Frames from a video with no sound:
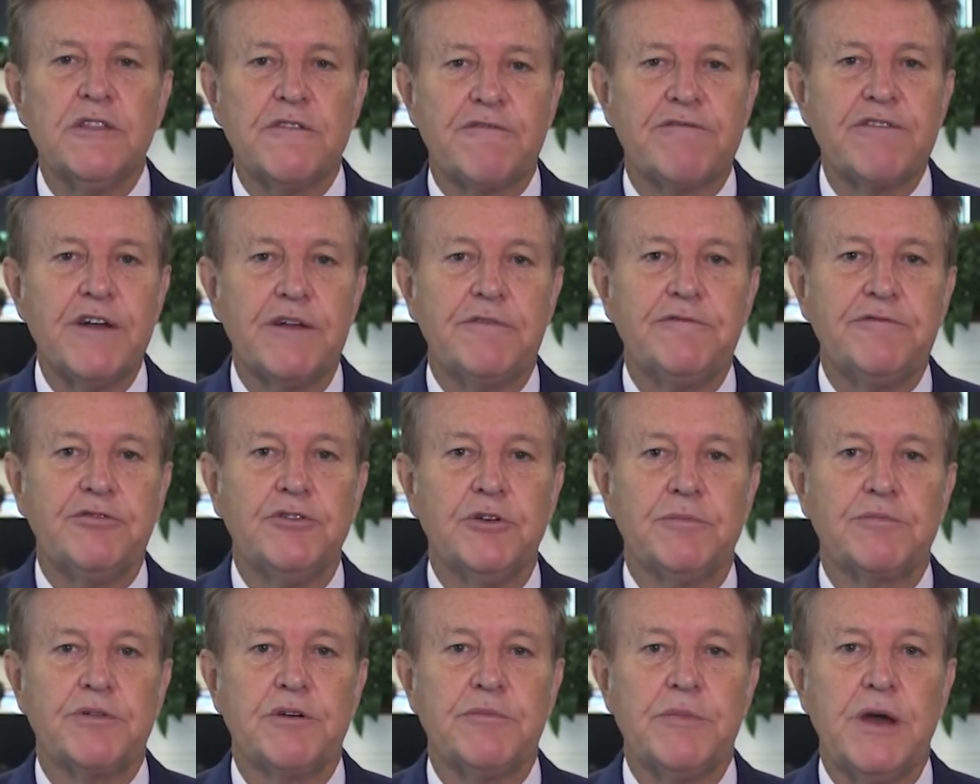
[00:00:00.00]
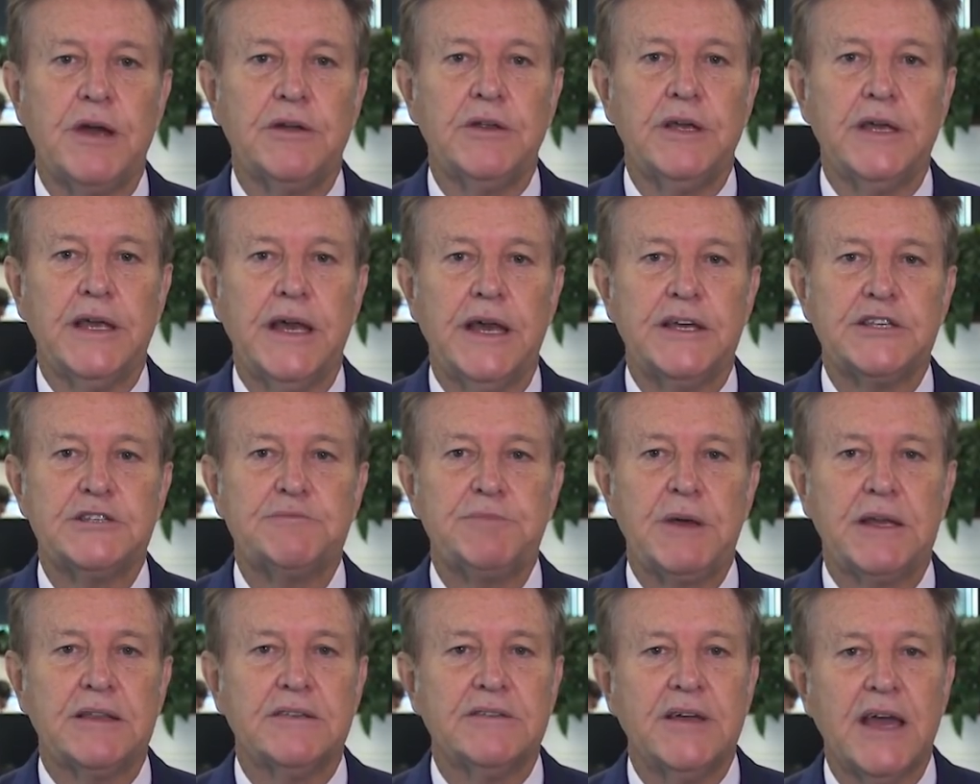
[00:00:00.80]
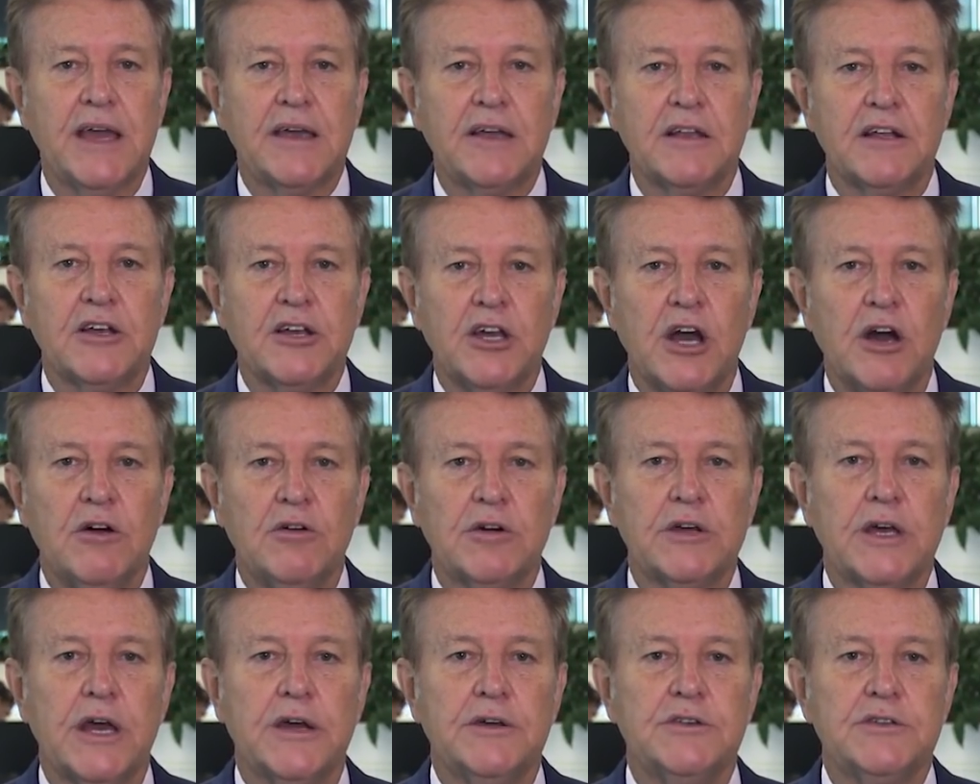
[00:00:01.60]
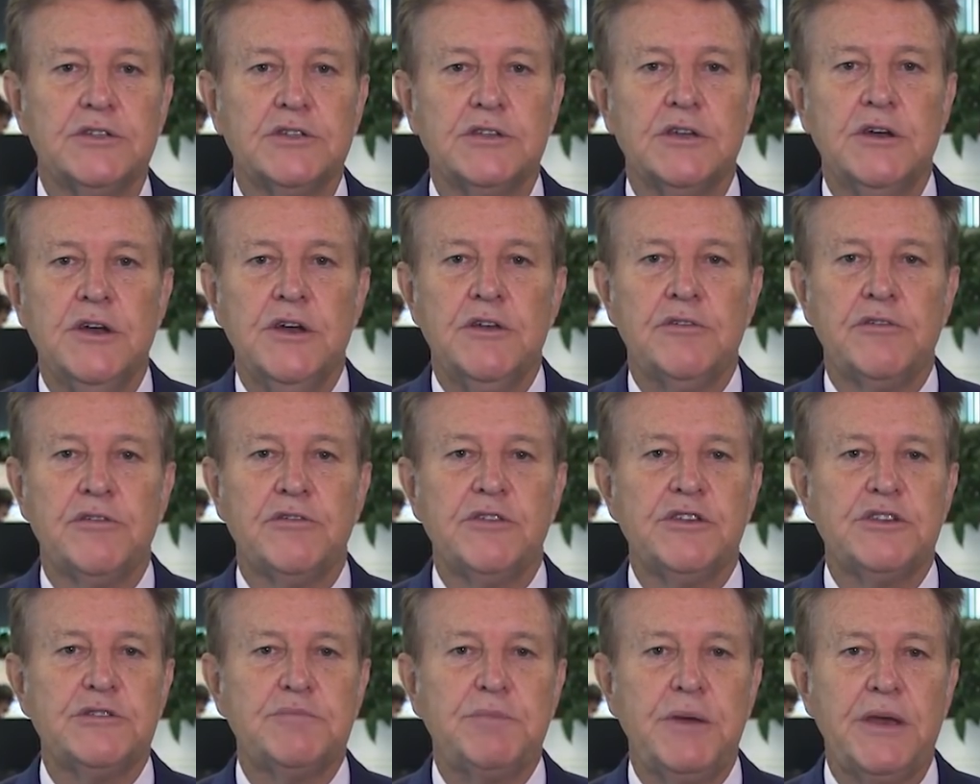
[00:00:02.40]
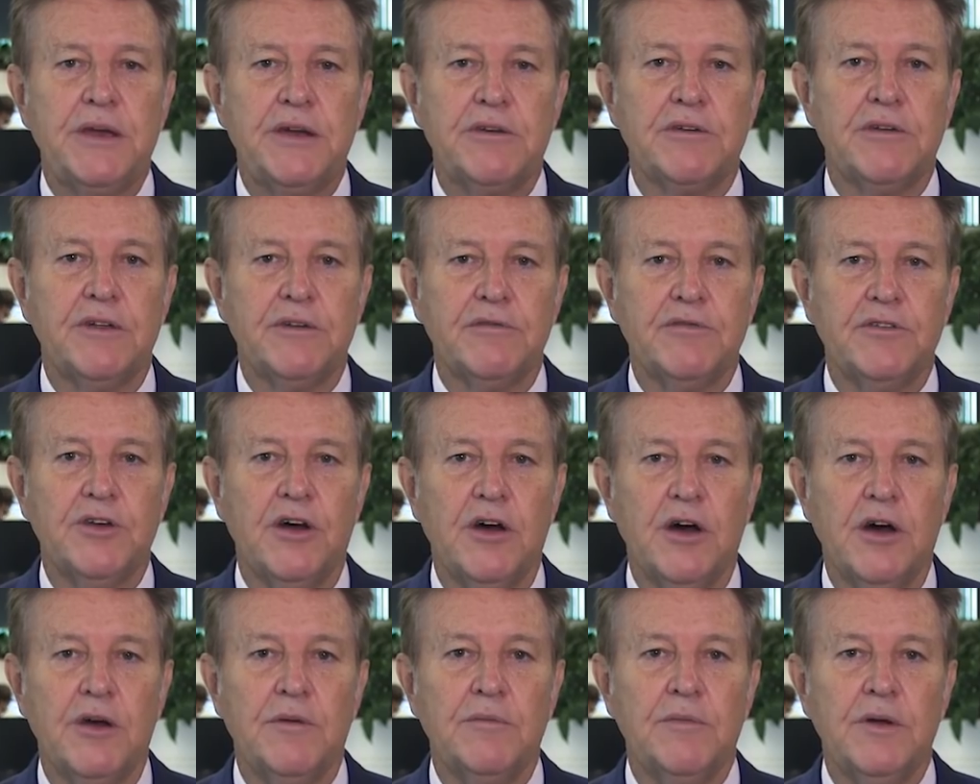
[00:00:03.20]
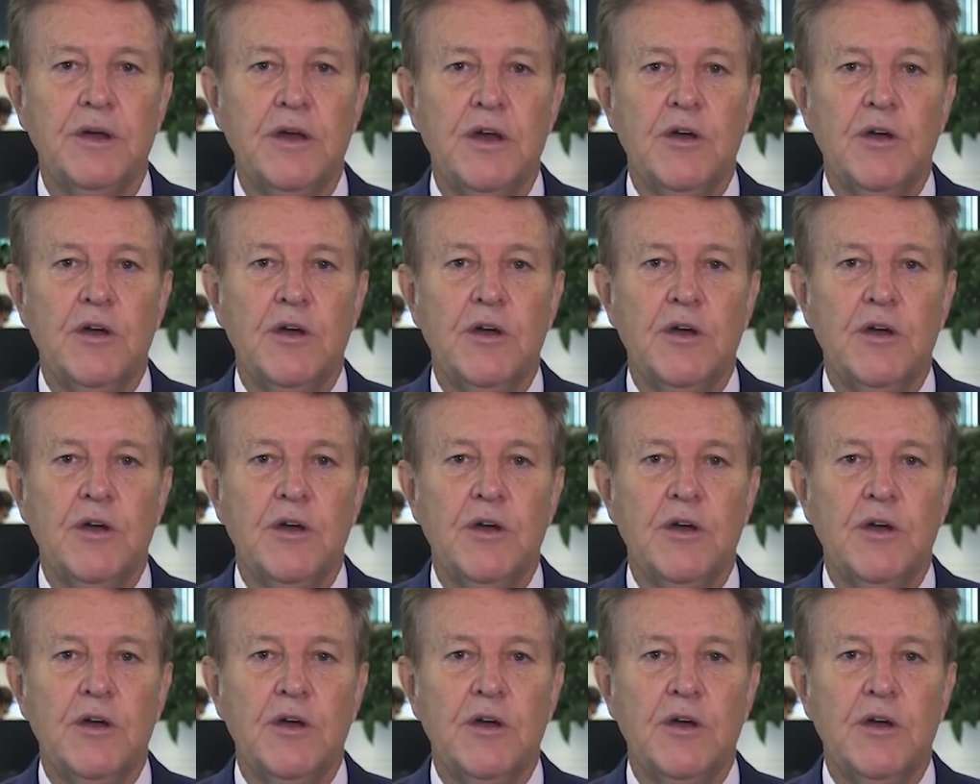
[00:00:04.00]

the front foot promoting our spectacular Gold Coast through this period of time